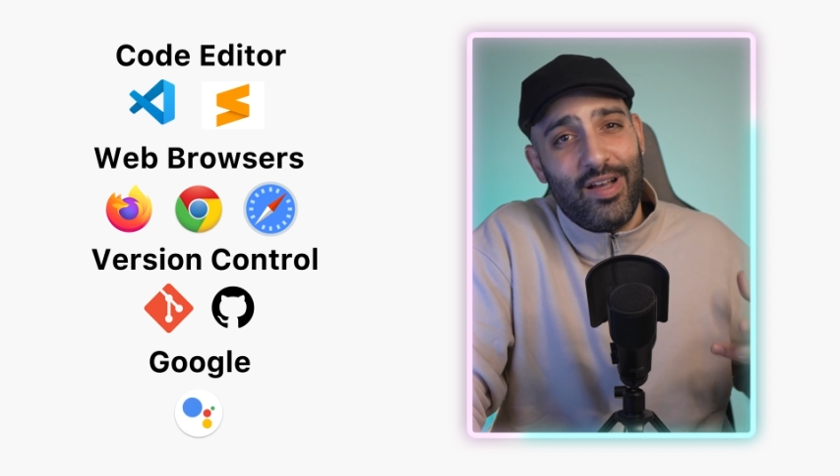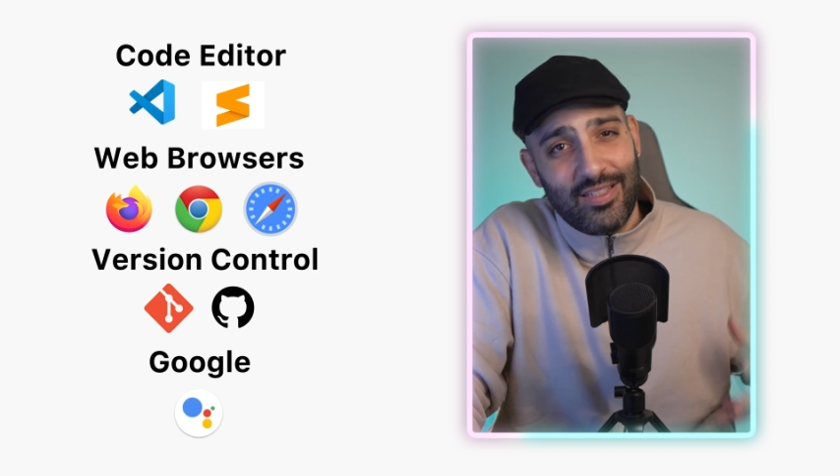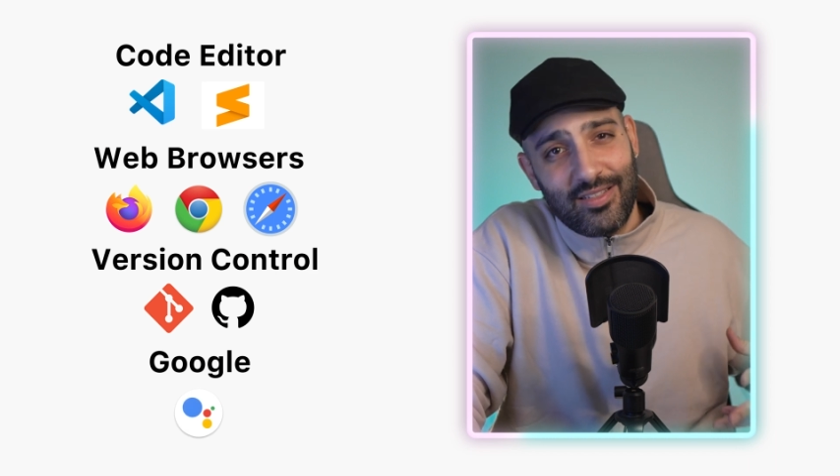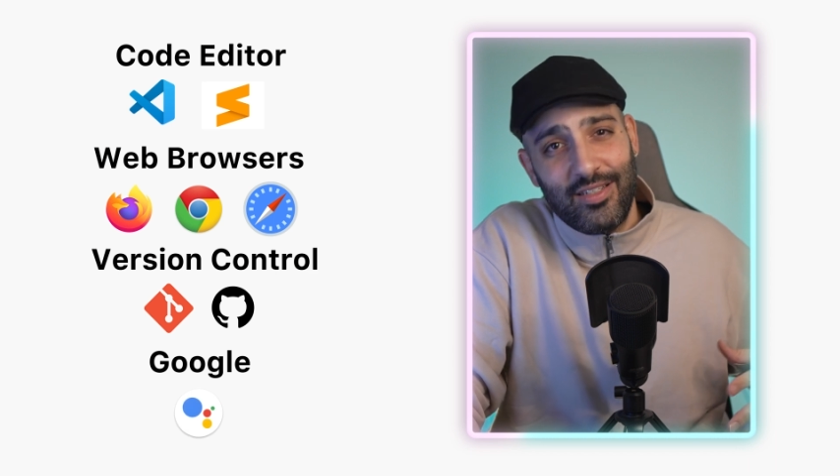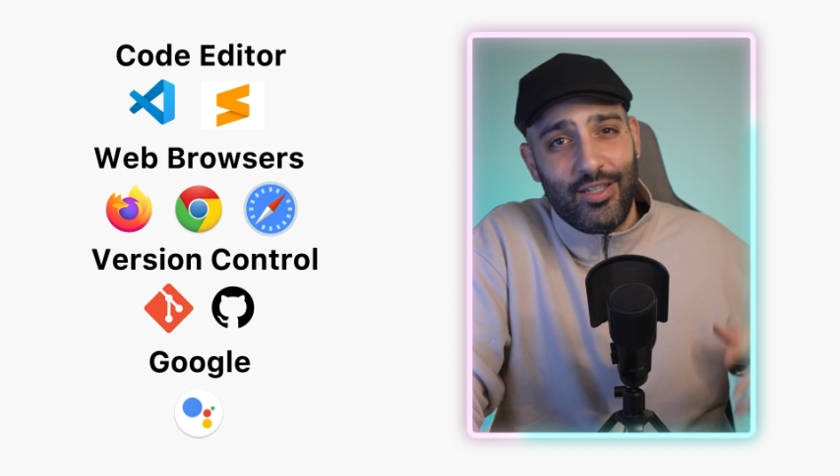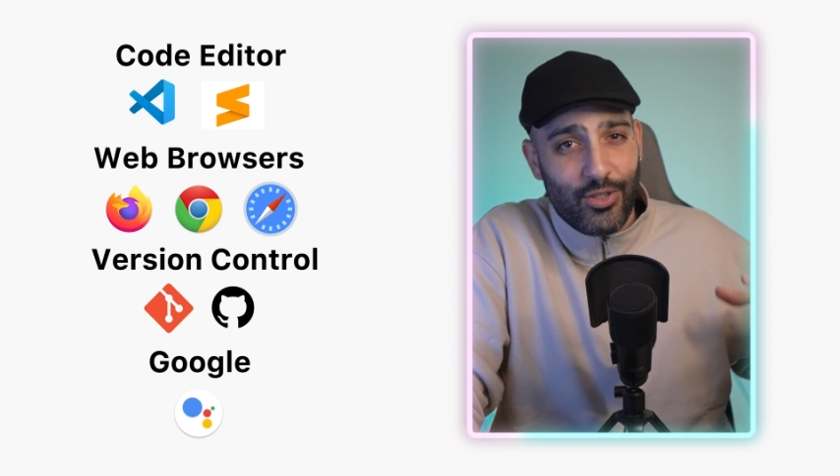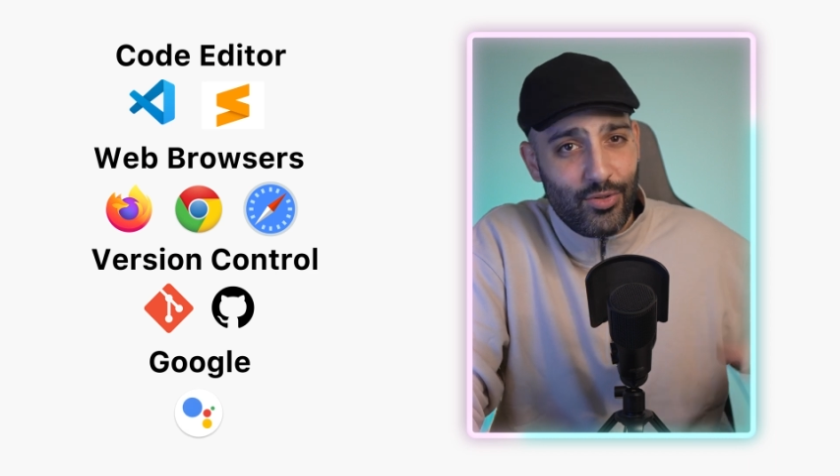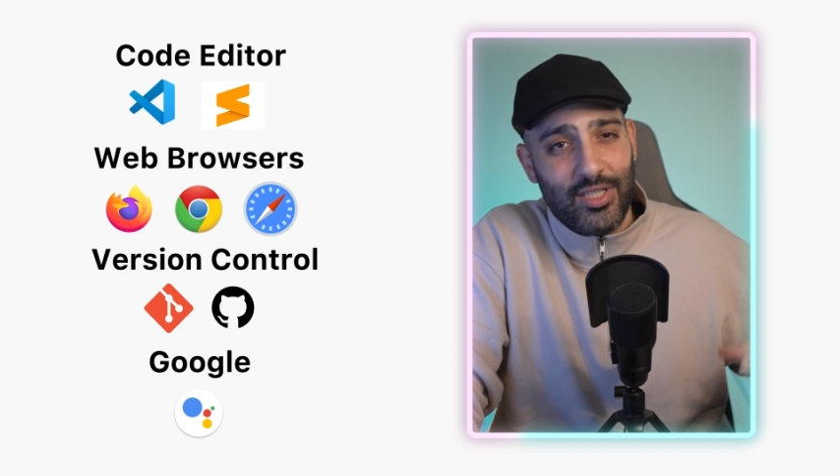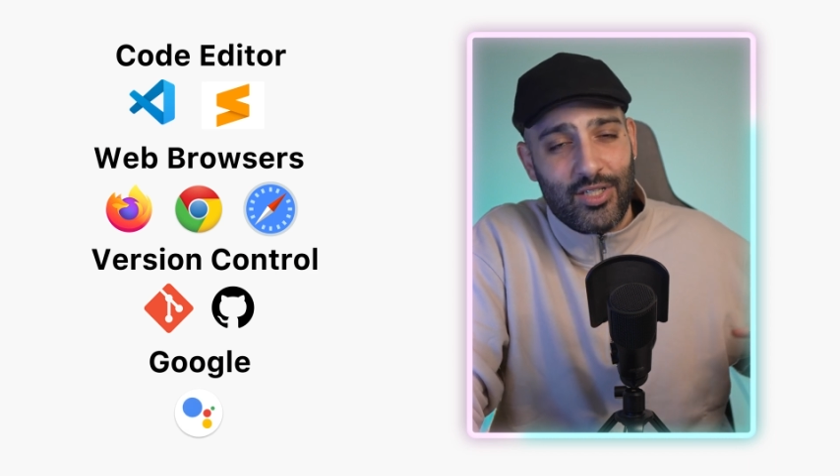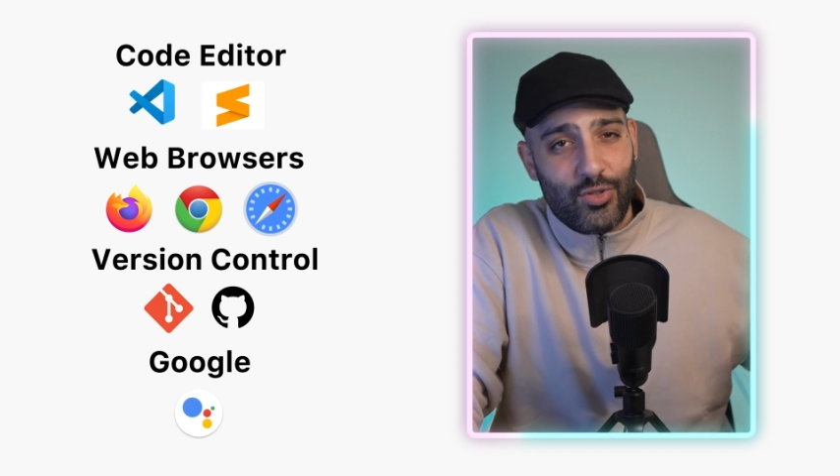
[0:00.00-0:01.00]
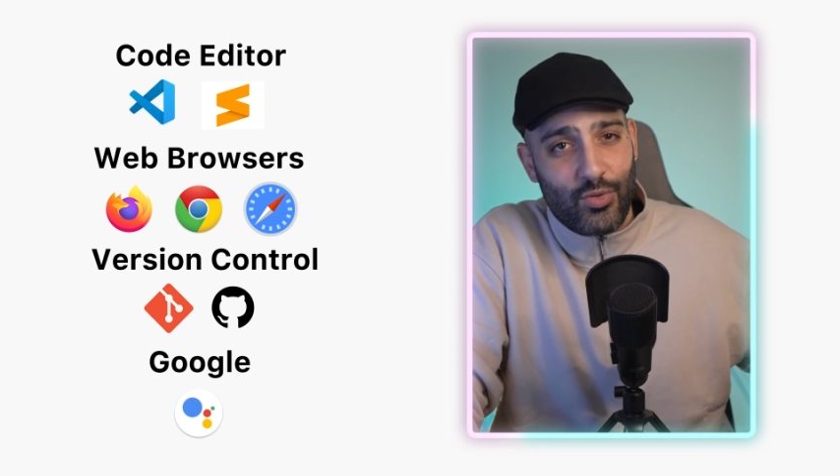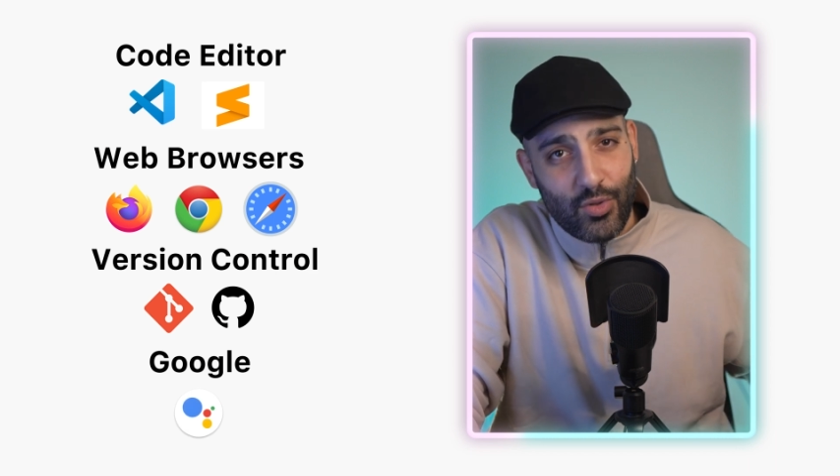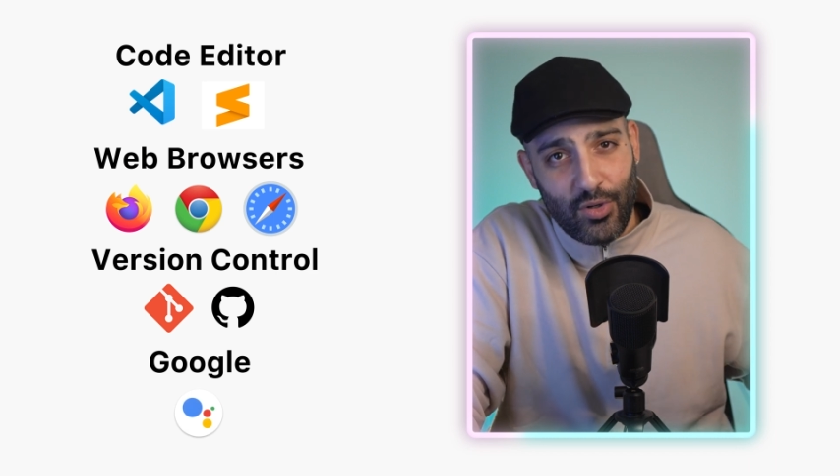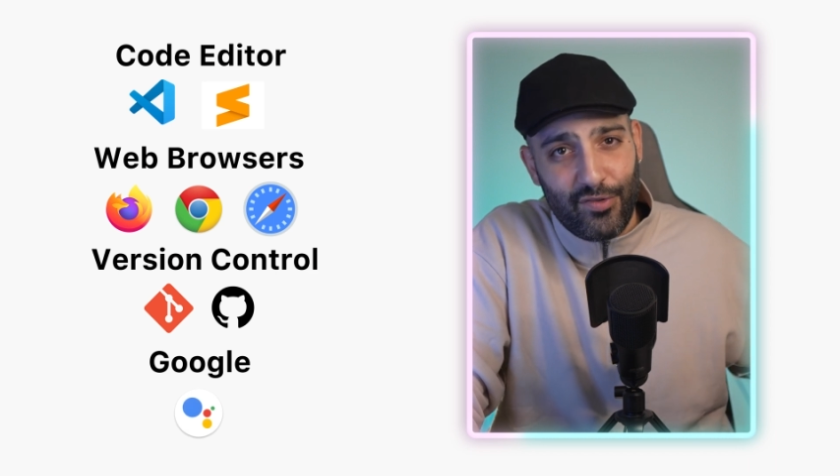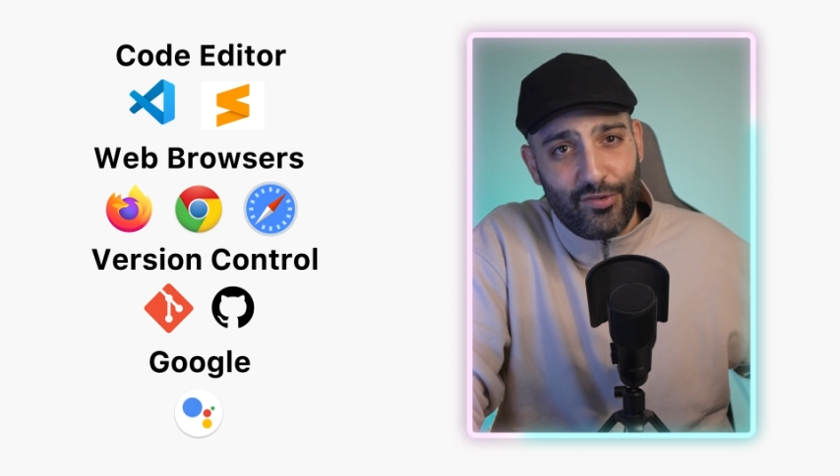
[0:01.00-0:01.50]
us uses
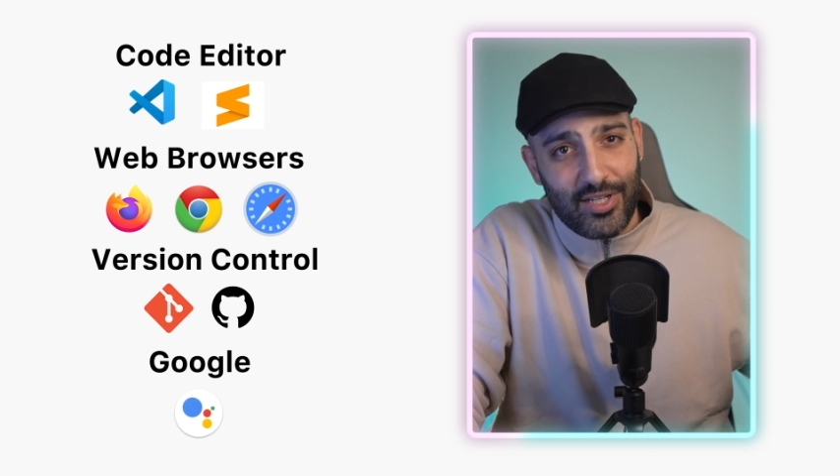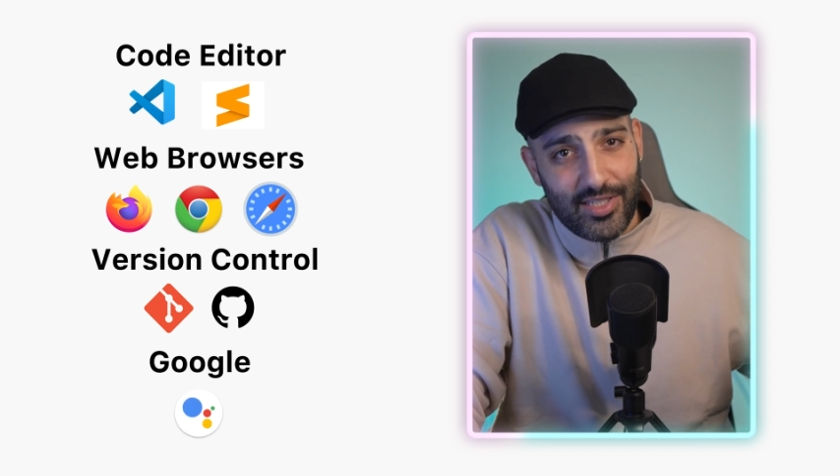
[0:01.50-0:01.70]
Google for